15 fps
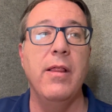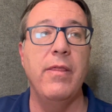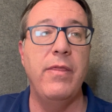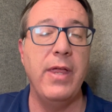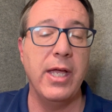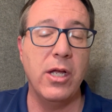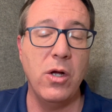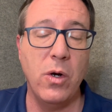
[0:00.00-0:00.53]

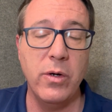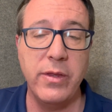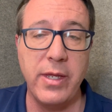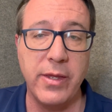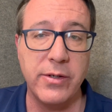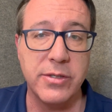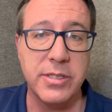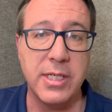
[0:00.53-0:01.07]
They go to the
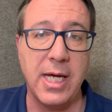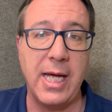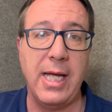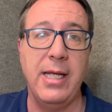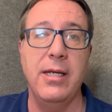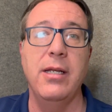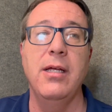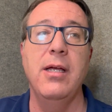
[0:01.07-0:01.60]
other
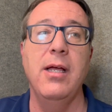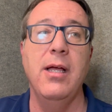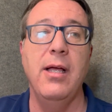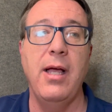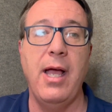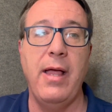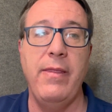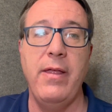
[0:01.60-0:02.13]
side,
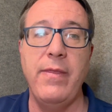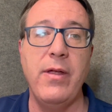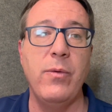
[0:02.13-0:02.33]
and then